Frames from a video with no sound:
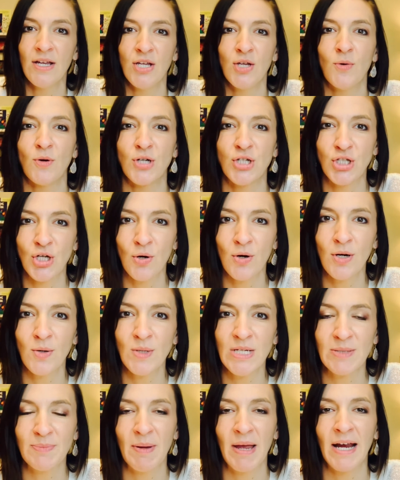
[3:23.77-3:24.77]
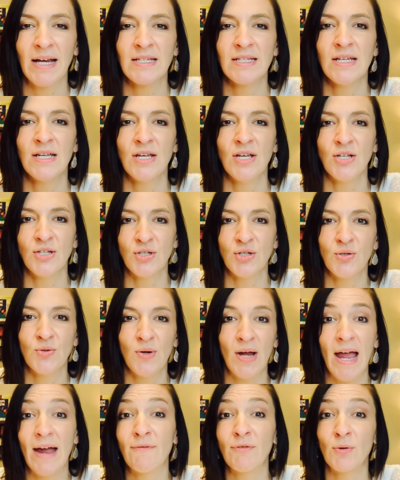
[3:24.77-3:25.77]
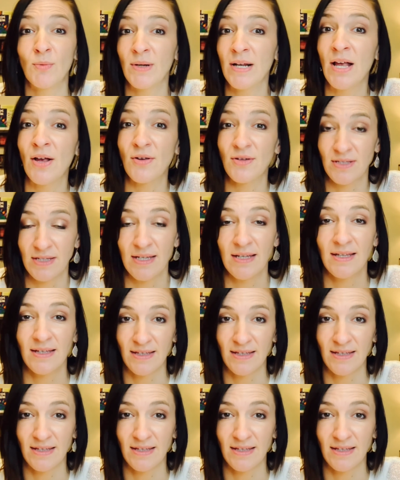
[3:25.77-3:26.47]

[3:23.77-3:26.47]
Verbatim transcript: You are showing respect to everyone else.